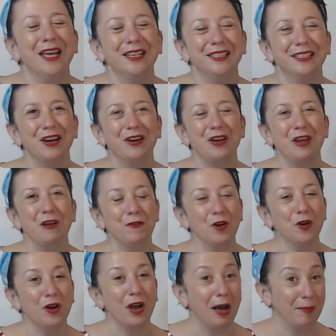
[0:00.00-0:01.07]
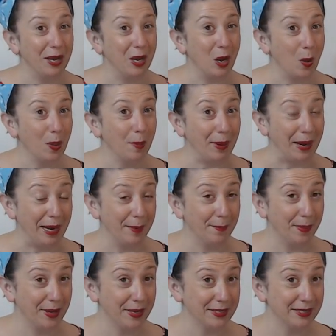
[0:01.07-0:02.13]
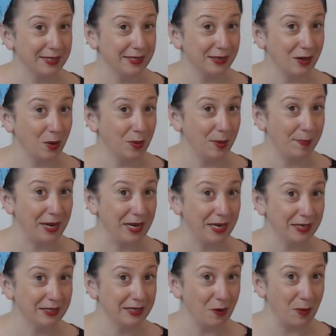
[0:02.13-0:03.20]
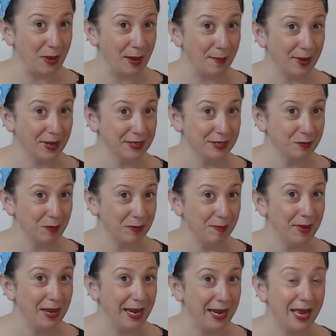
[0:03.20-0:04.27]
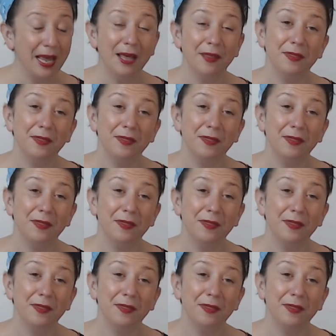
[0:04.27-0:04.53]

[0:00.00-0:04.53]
So if you're coming on the Pink Bus, on the Pink Sewing Bus with me,